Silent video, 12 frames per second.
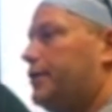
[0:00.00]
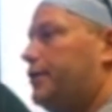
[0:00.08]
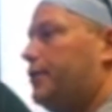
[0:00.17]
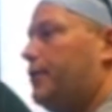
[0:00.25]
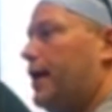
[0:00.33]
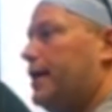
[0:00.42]
So
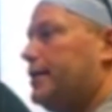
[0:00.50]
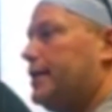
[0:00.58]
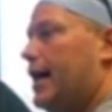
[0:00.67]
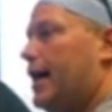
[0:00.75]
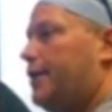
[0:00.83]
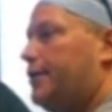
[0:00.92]
your
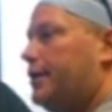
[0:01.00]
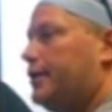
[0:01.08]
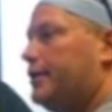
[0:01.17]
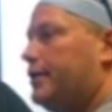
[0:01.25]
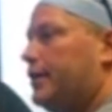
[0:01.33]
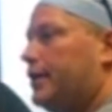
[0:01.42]
waist now, you
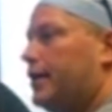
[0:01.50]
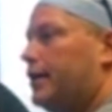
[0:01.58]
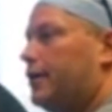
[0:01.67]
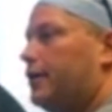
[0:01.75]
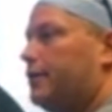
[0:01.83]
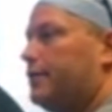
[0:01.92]
can see it kind
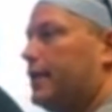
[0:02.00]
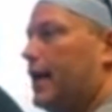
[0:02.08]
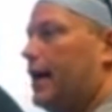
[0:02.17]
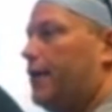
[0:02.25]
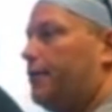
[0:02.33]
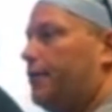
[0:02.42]
of curves
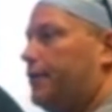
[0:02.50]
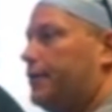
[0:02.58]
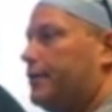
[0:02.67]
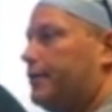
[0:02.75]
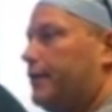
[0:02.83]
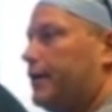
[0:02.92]
out
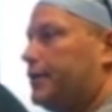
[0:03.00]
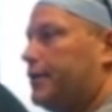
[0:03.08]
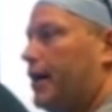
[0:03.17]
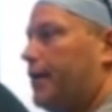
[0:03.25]
this direction.